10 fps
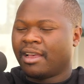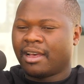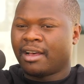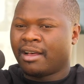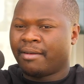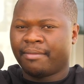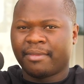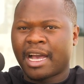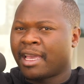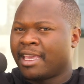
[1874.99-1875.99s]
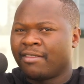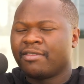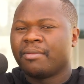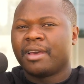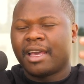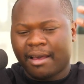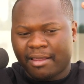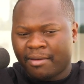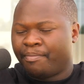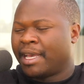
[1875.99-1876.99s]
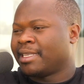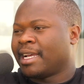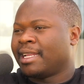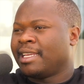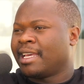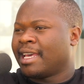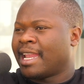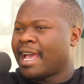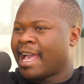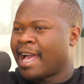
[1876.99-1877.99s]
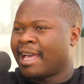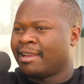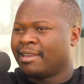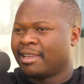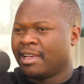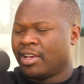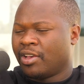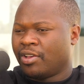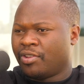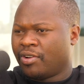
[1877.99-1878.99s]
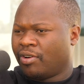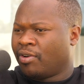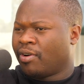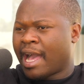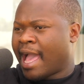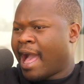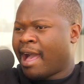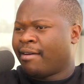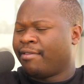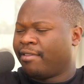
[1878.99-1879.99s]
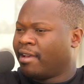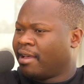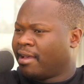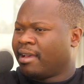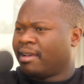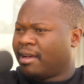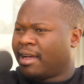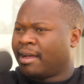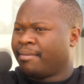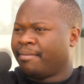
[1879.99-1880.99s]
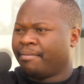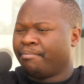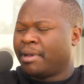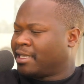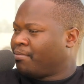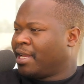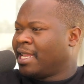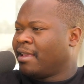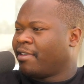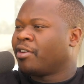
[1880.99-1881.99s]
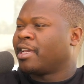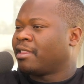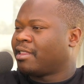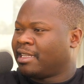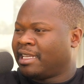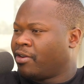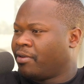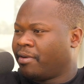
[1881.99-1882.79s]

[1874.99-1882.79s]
I give them the best idea that I had, you know, or I have, best believe I'll get the deal.